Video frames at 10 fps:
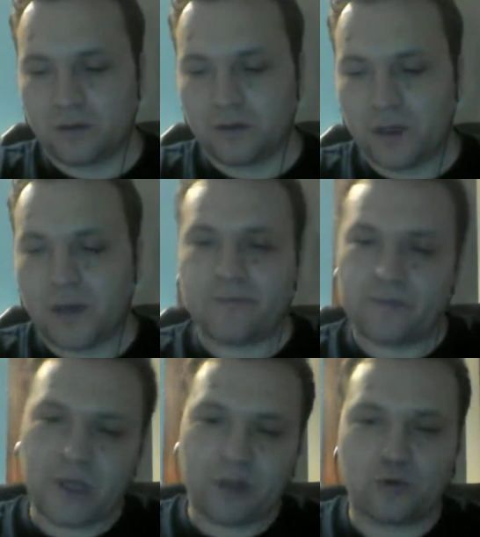yeah,
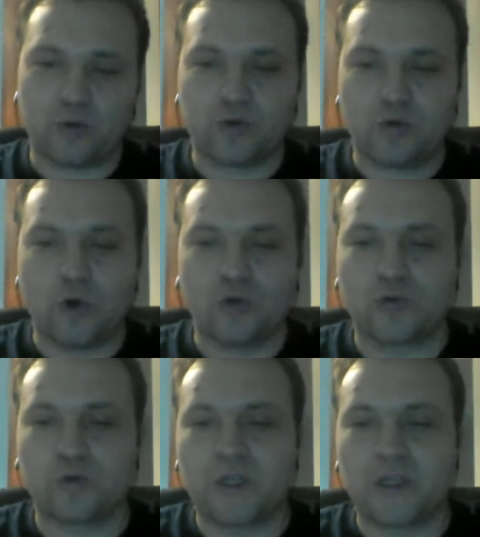I don't want to go
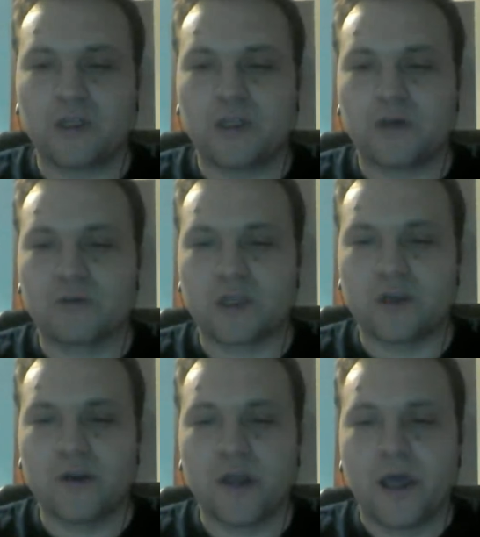into details
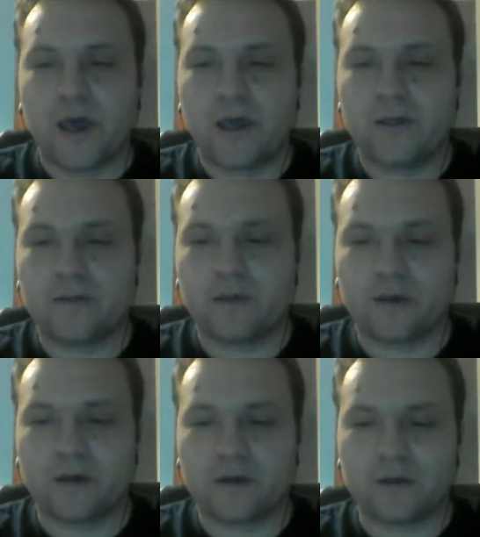here. And
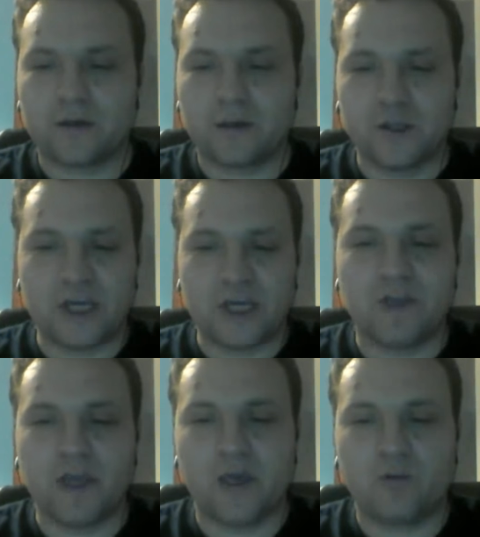uh, in Java
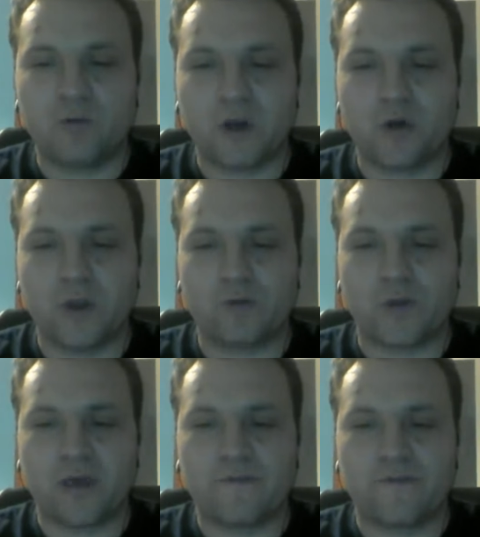E eight, we are going to
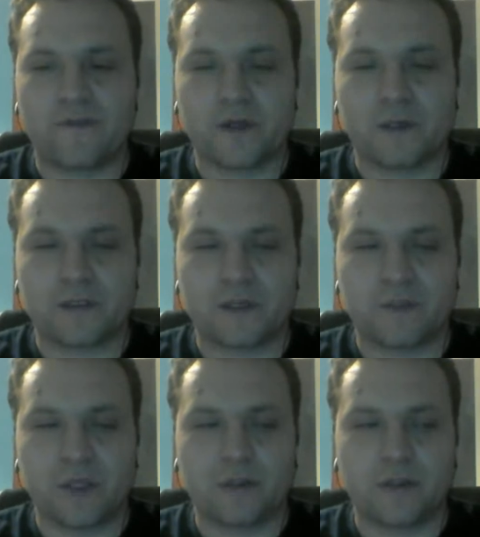have uh,
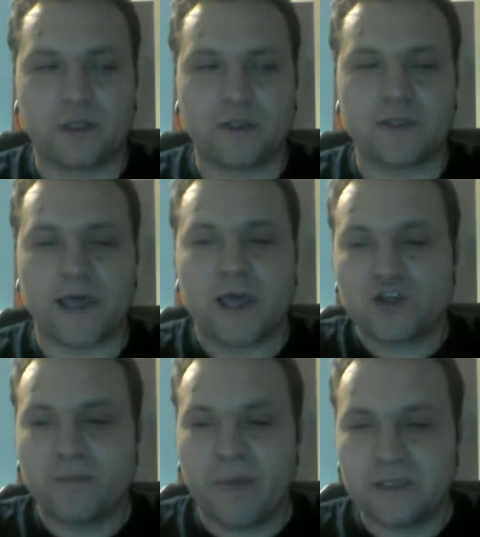something that is
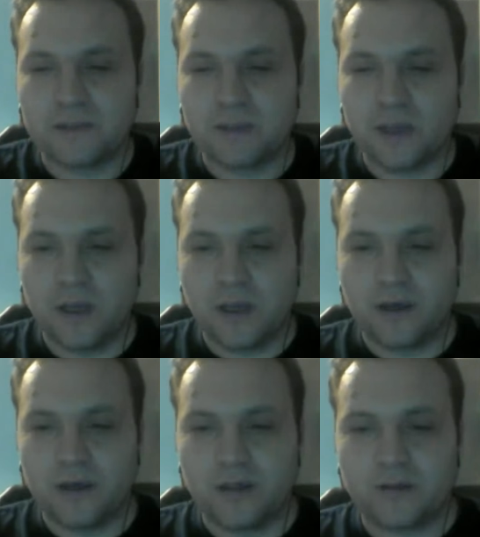action-based
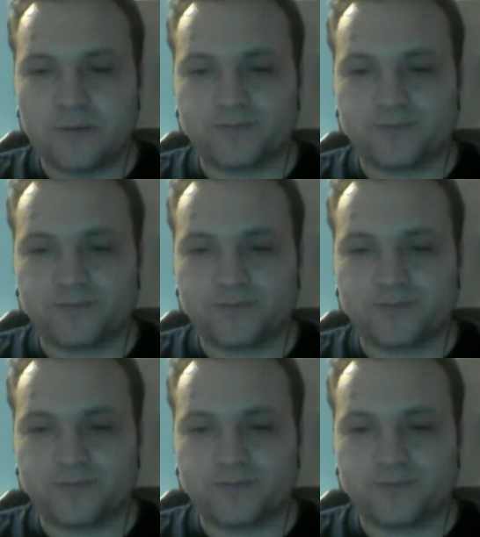uh,